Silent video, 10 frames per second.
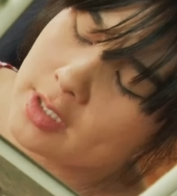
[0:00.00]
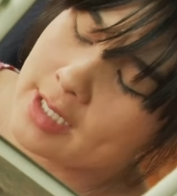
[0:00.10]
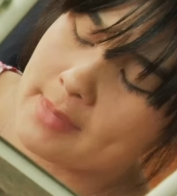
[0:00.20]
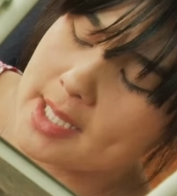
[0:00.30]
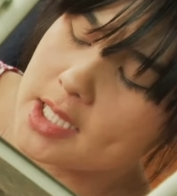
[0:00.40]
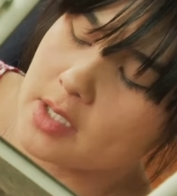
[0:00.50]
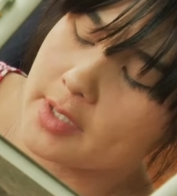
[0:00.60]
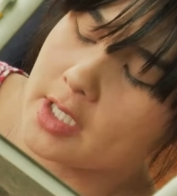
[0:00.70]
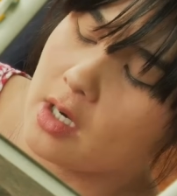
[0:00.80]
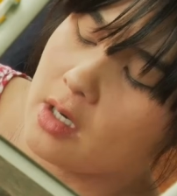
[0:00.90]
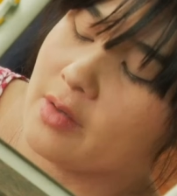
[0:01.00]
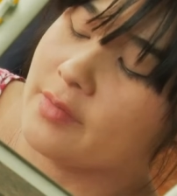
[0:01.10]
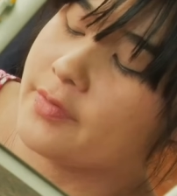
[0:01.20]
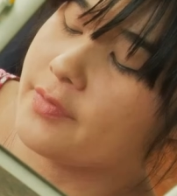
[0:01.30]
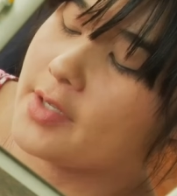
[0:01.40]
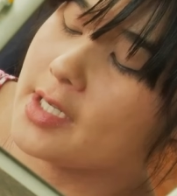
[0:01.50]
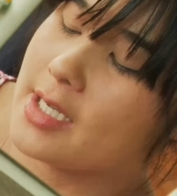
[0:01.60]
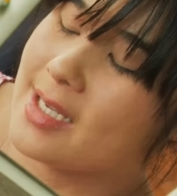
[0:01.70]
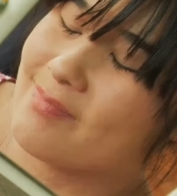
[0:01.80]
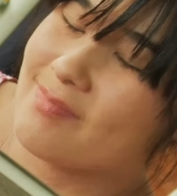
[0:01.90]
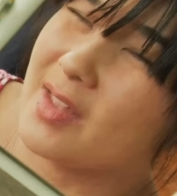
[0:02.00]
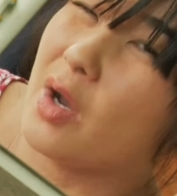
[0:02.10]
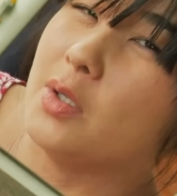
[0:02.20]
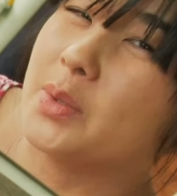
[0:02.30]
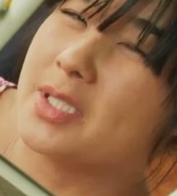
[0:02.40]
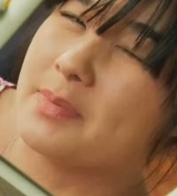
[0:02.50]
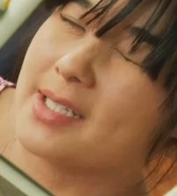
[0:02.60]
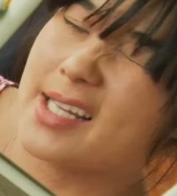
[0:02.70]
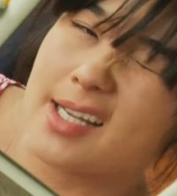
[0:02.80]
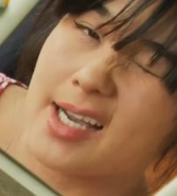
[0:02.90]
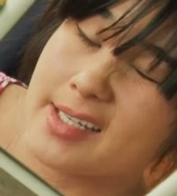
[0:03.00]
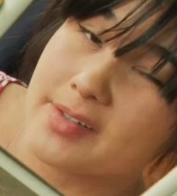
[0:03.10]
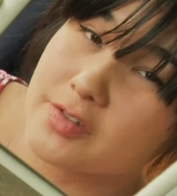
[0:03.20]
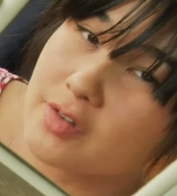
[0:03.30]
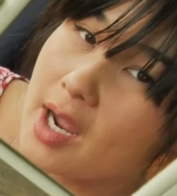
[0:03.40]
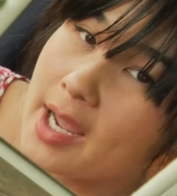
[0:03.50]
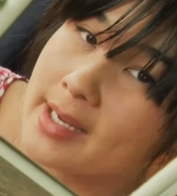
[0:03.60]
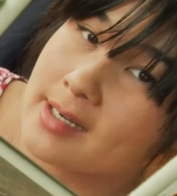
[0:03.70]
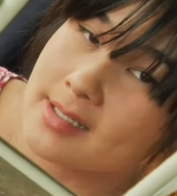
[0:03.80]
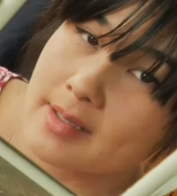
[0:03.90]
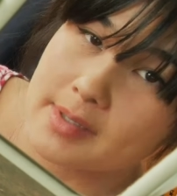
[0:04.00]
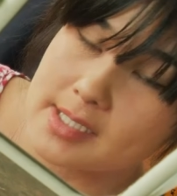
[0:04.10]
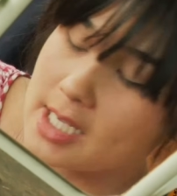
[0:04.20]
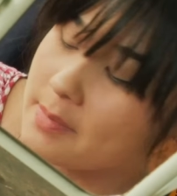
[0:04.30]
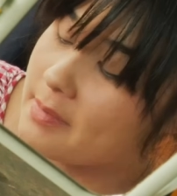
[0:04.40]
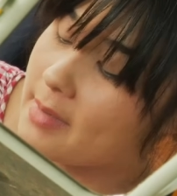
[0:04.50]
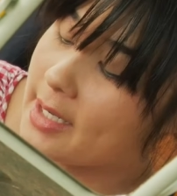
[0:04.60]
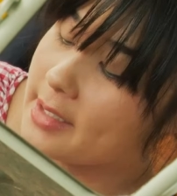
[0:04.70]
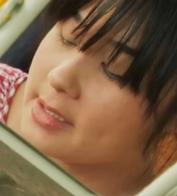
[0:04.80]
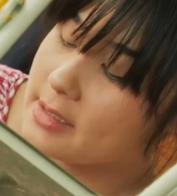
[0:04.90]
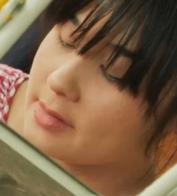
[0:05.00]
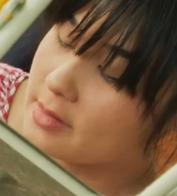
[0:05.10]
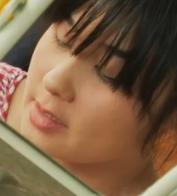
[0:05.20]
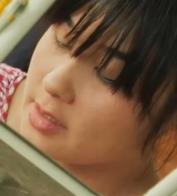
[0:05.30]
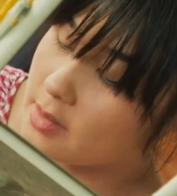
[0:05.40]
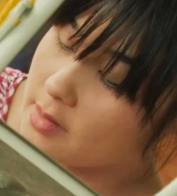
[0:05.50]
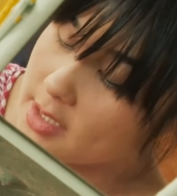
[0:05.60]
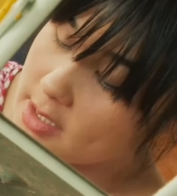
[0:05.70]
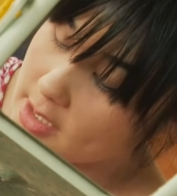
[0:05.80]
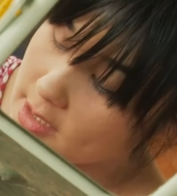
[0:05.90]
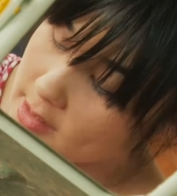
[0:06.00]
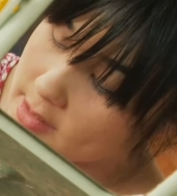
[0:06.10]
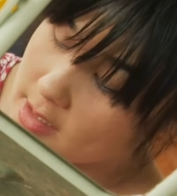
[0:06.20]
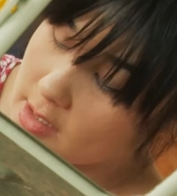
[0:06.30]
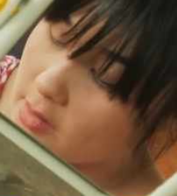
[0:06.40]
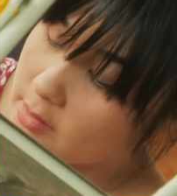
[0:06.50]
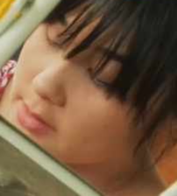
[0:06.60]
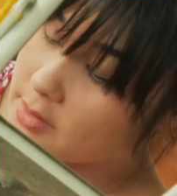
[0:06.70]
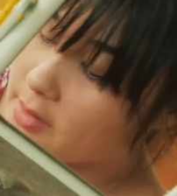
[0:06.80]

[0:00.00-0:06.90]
like my theory of the old ones being like kind of dry and something to keep in mind. So this is the old